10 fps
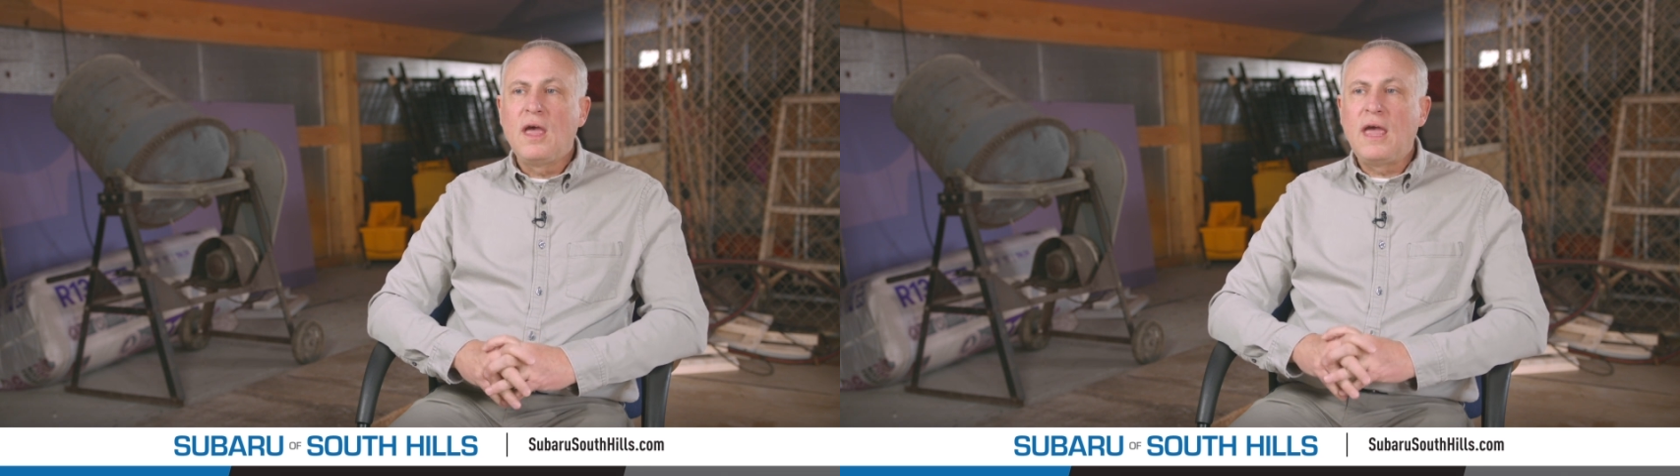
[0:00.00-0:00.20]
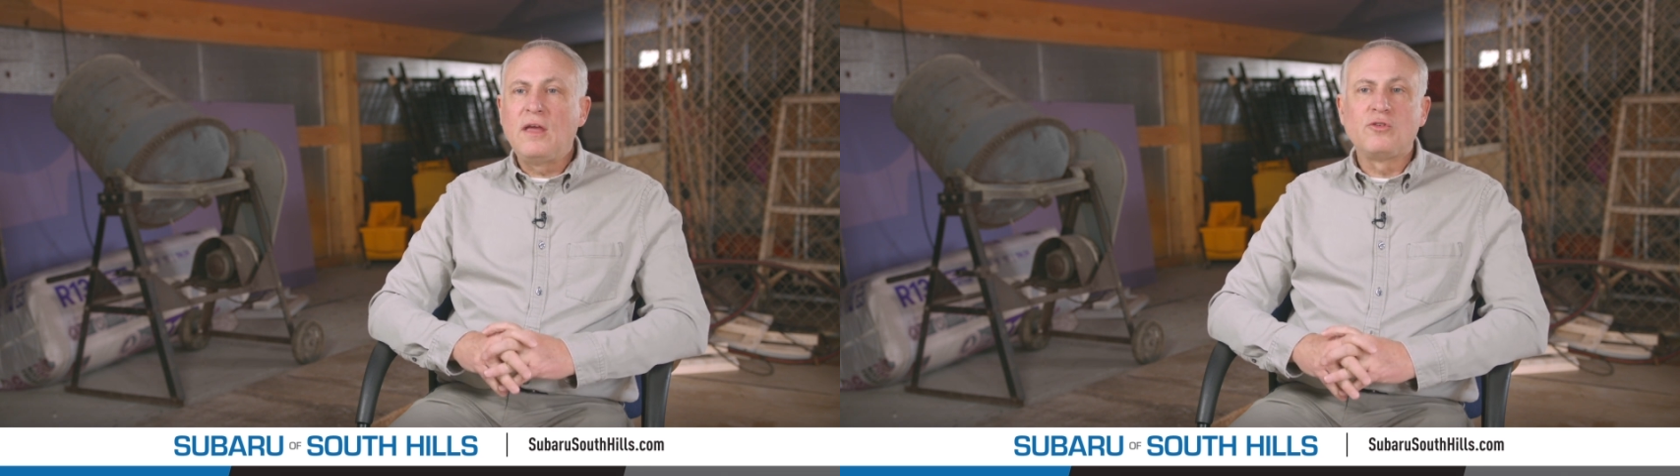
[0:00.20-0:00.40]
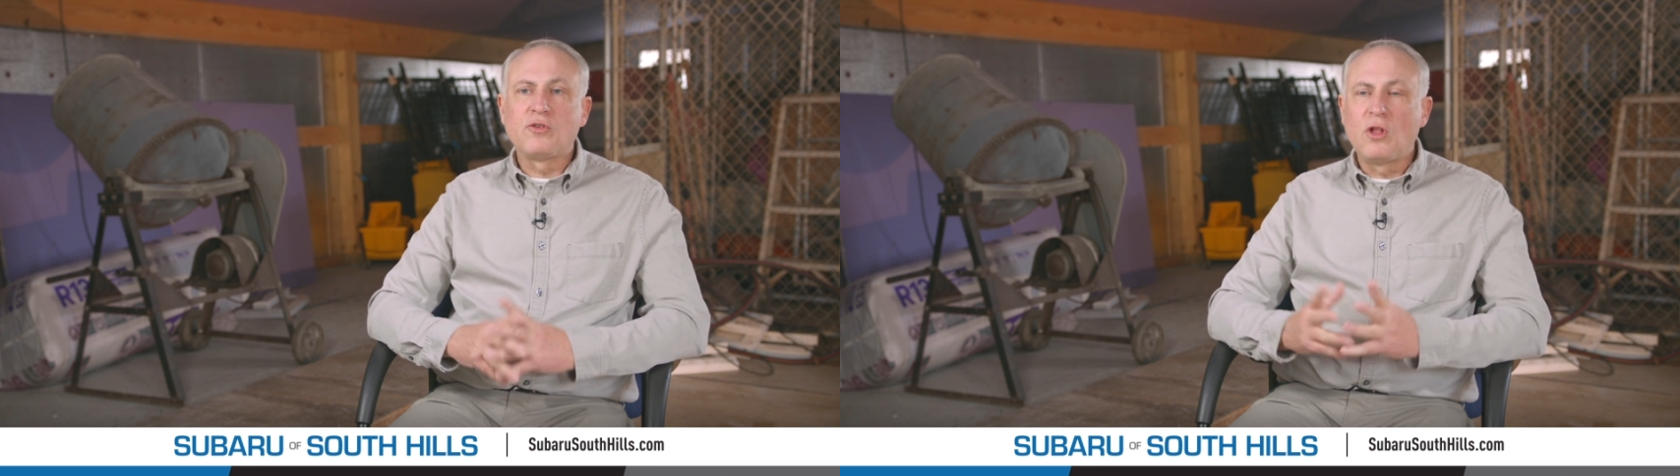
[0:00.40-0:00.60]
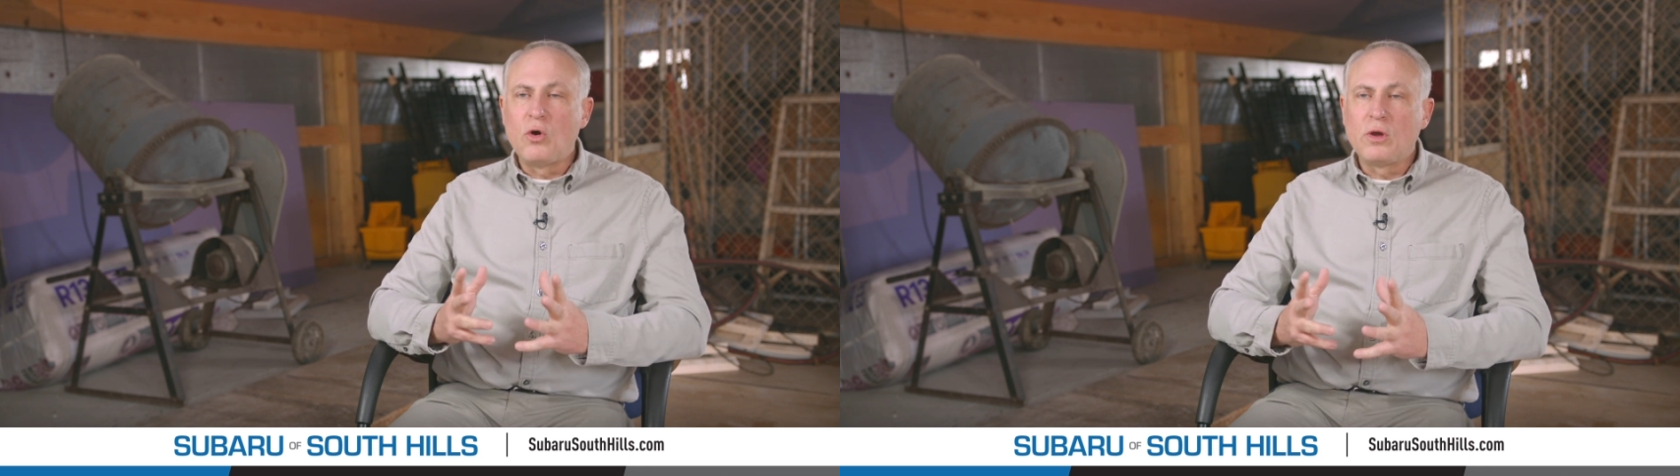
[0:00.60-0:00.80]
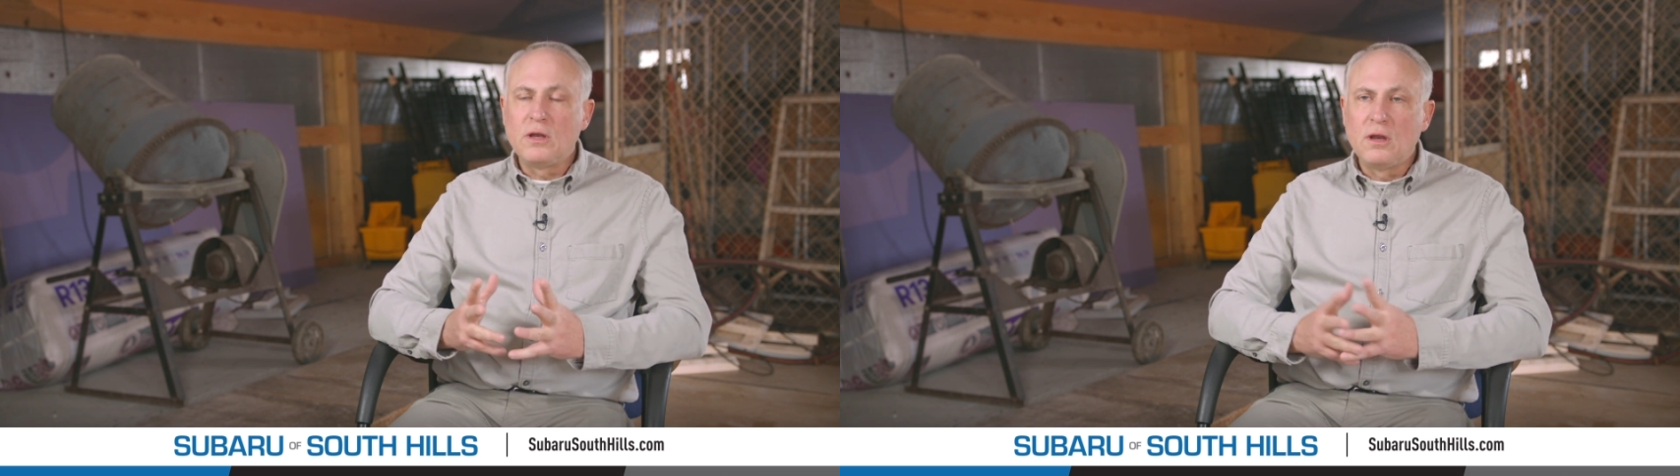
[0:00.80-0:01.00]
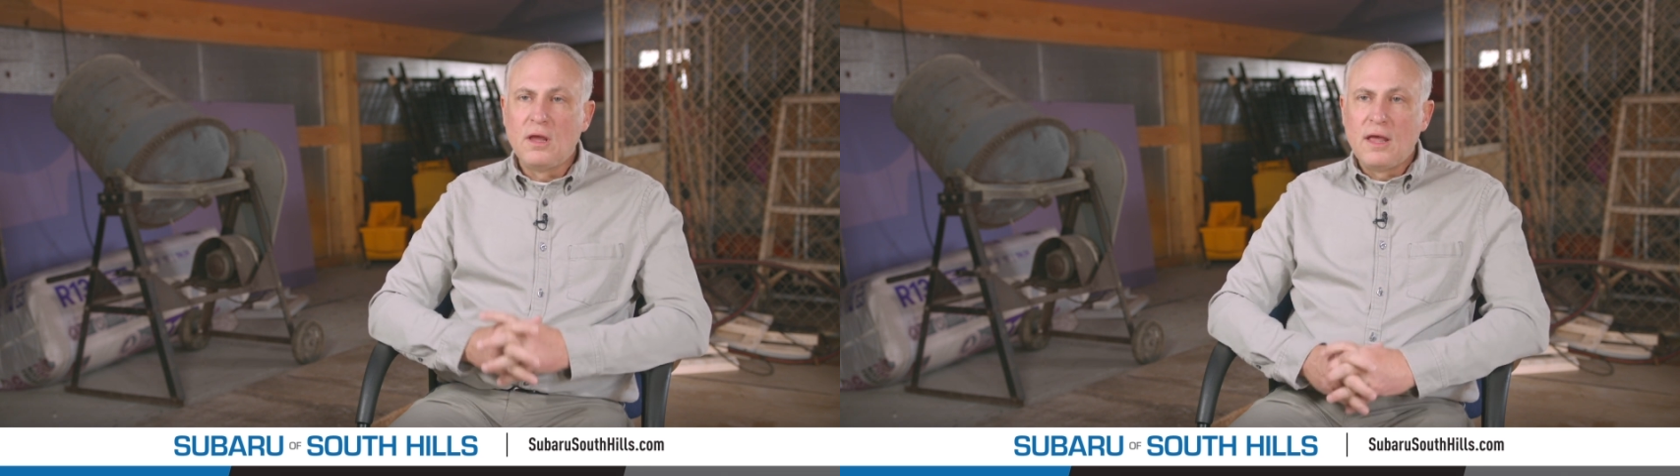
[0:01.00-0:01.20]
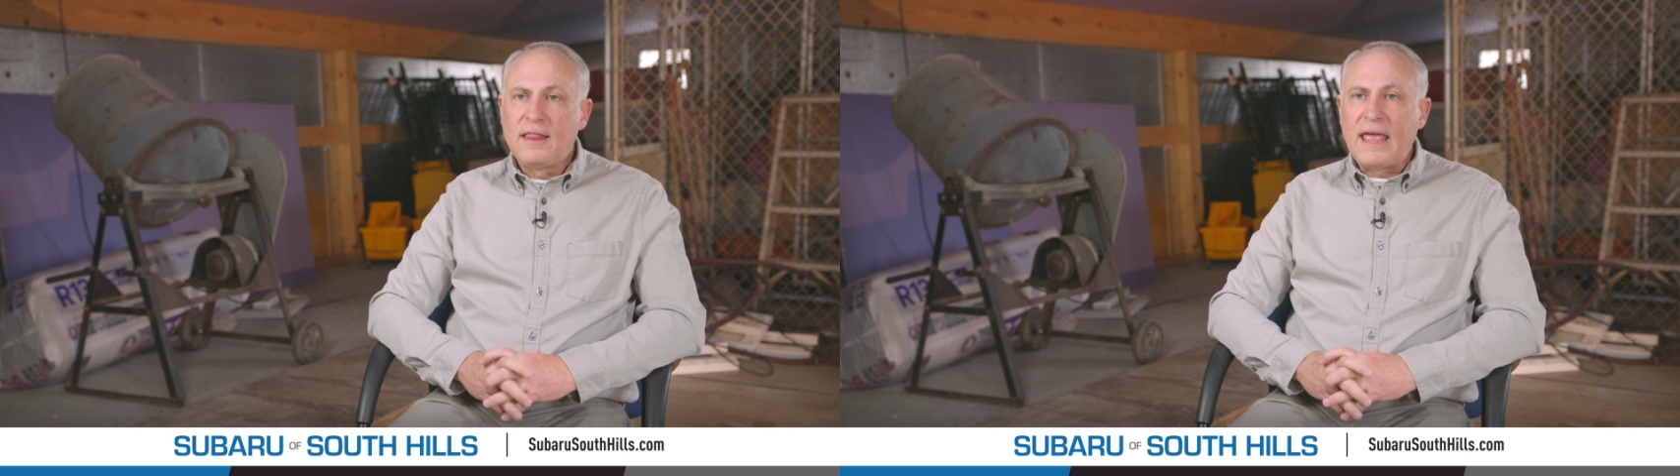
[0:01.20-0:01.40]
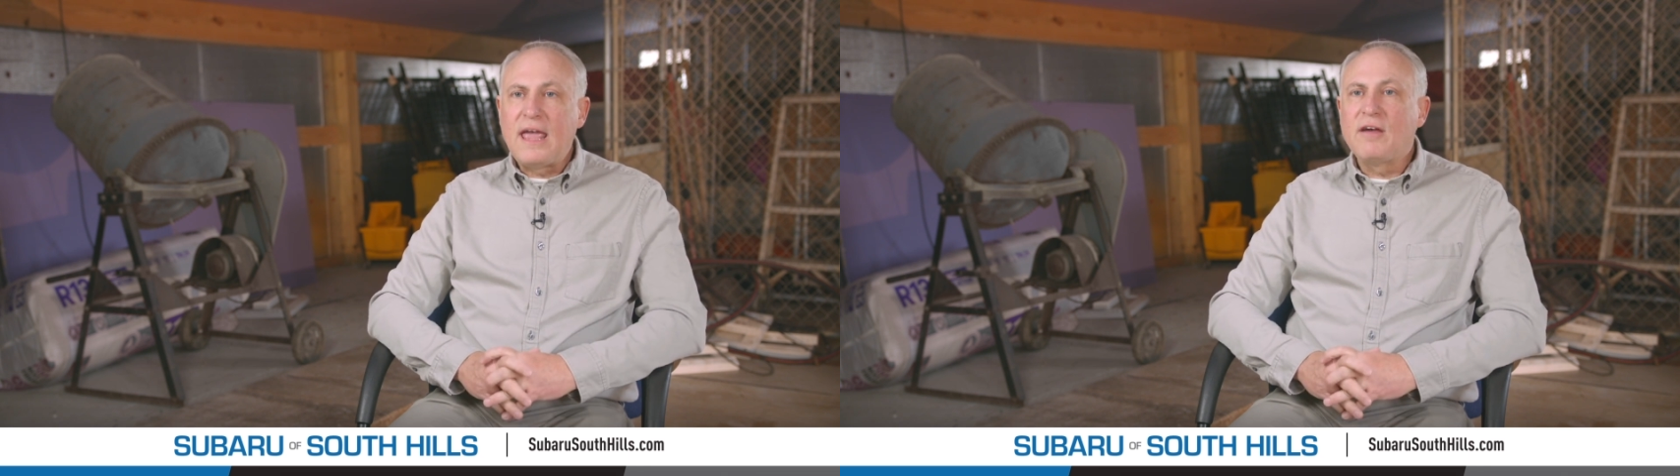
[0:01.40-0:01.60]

a slogan. They